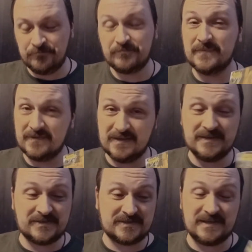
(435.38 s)

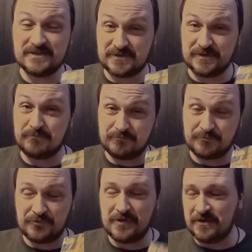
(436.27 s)
It's a
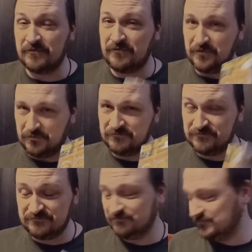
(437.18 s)
pretty good film.
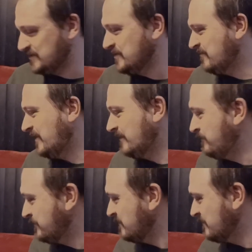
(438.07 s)
Good fun.
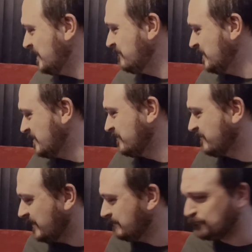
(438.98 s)
Really, really good
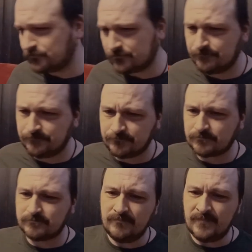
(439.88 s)
fun.
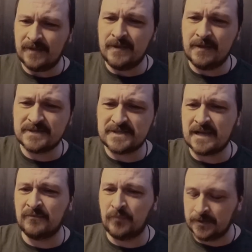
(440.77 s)
Now the
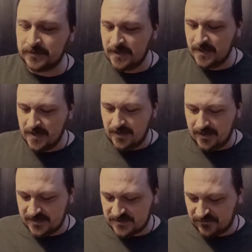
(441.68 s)
second one
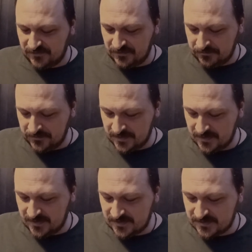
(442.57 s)
is a film that
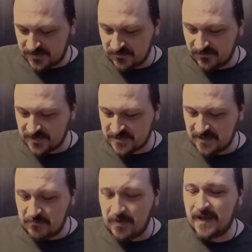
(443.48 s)
is universally
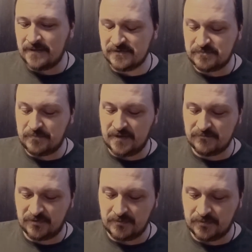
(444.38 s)
panned as being
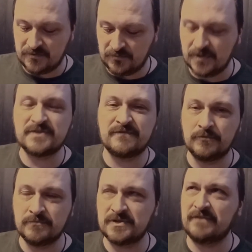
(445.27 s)
probably one of the worst
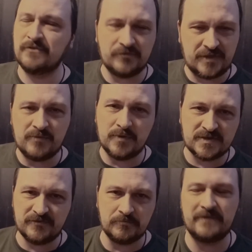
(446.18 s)
films, if not the worst
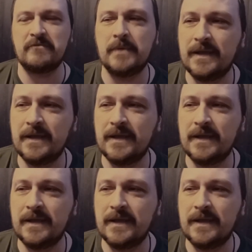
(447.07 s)
film ever made.